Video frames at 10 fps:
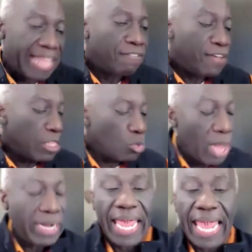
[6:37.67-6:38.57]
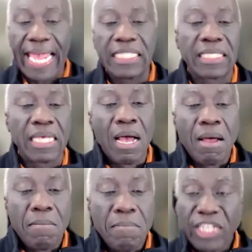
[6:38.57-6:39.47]
the fifth one is
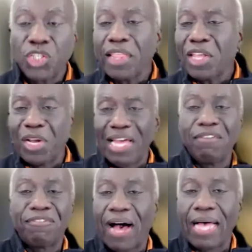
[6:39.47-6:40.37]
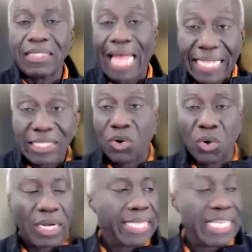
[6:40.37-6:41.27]
make sure that you learn fast as an
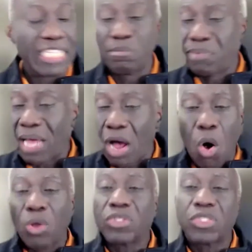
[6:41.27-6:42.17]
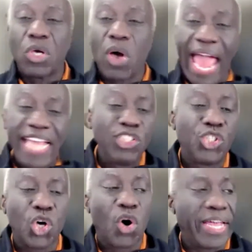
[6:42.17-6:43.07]
organization, but also
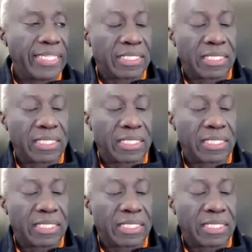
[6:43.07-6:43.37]
enjoy it.